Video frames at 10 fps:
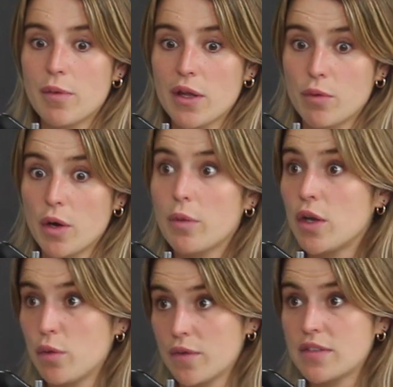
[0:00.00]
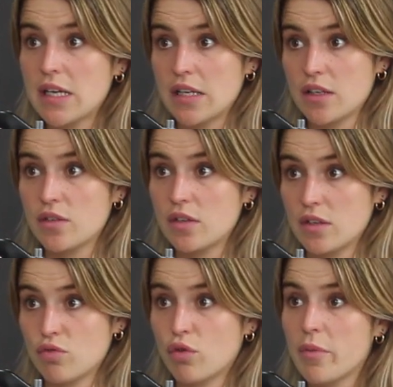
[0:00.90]
breath work where you would have seen
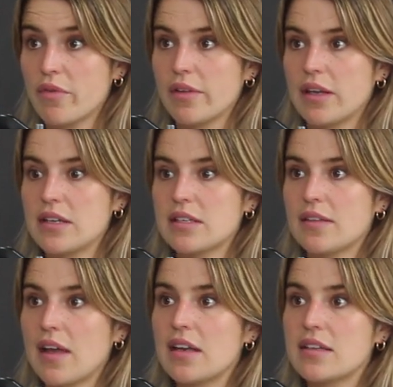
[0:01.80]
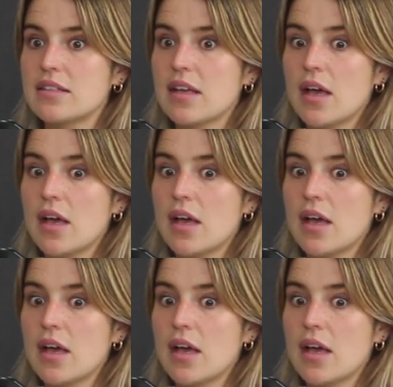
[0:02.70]
the trauma release, and that is